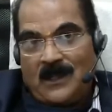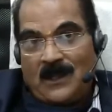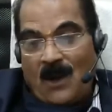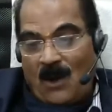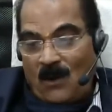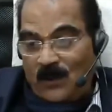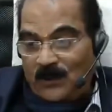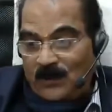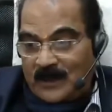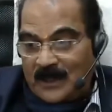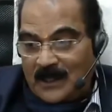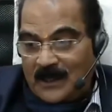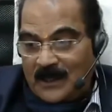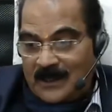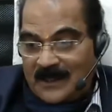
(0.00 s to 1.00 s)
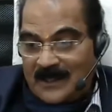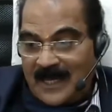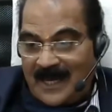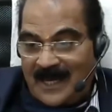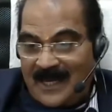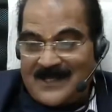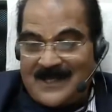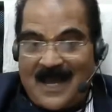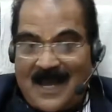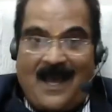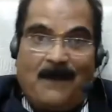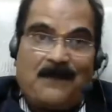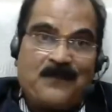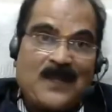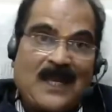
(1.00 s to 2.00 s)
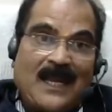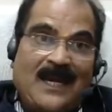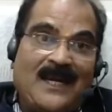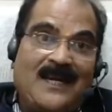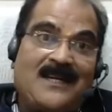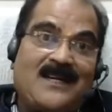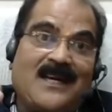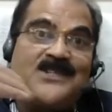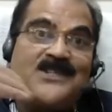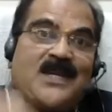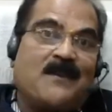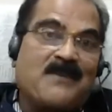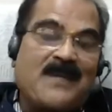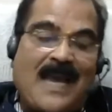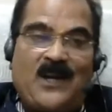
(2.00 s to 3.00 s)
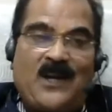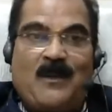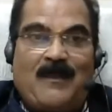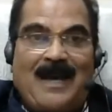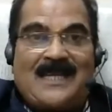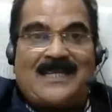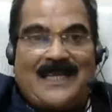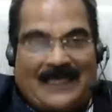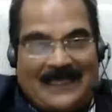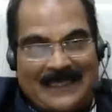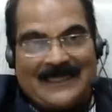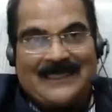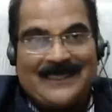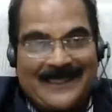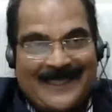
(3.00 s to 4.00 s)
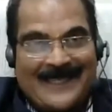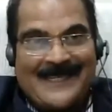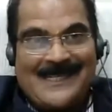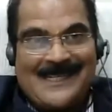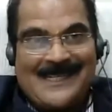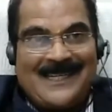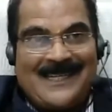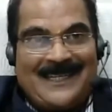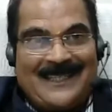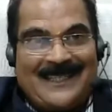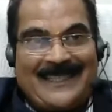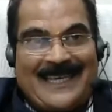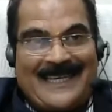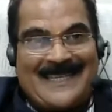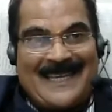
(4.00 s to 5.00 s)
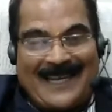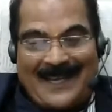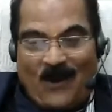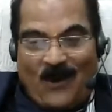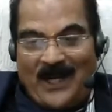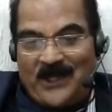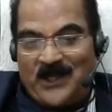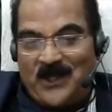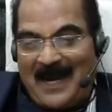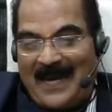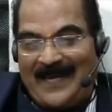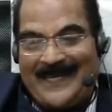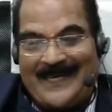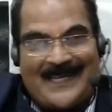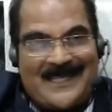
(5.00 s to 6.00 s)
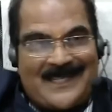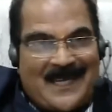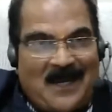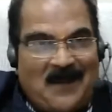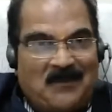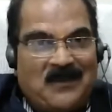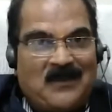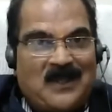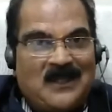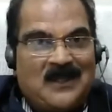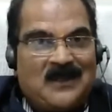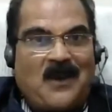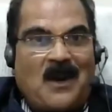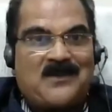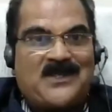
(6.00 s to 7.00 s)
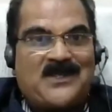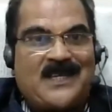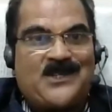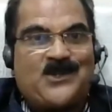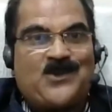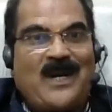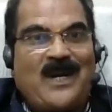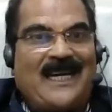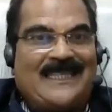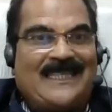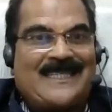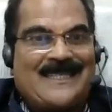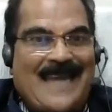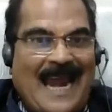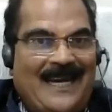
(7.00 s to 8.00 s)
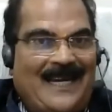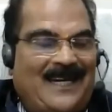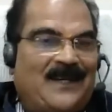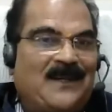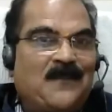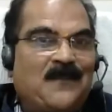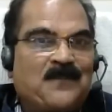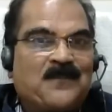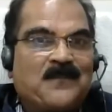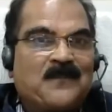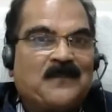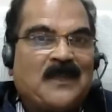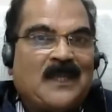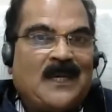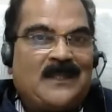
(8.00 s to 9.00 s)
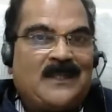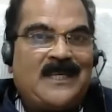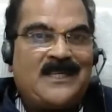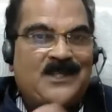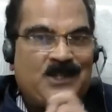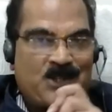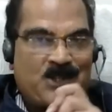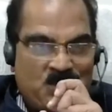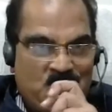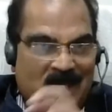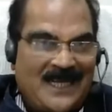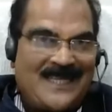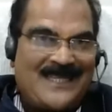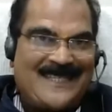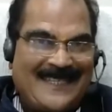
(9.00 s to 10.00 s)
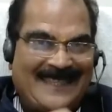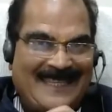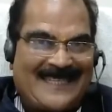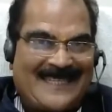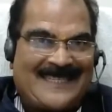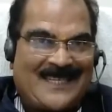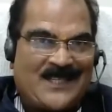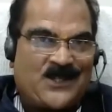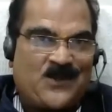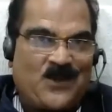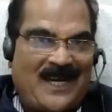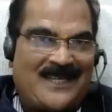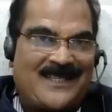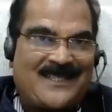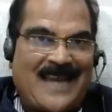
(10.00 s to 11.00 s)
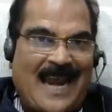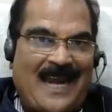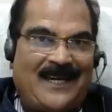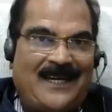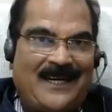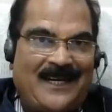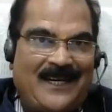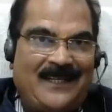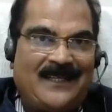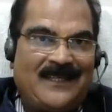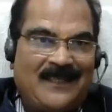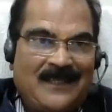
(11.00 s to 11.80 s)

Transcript: Now, there is a internship. Can you imagine? There is a going to be an internship from 6 to 8 standard. These students in this 6 to 8 standard